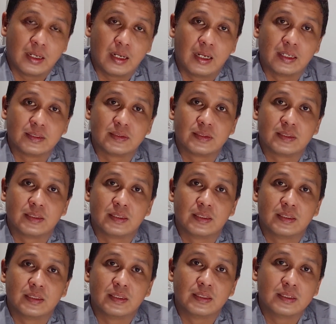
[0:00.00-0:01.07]
as a
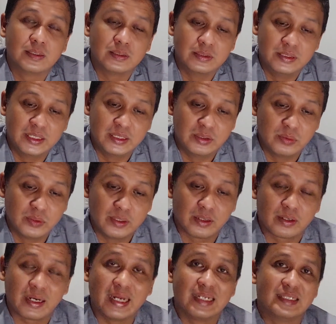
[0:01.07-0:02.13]
genuine
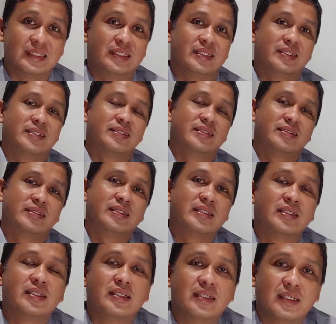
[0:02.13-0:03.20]
right
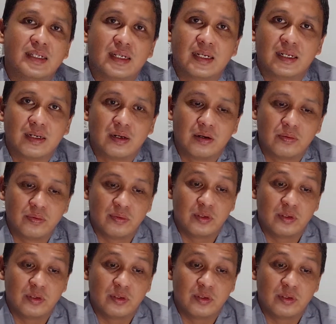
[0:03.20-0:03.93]
of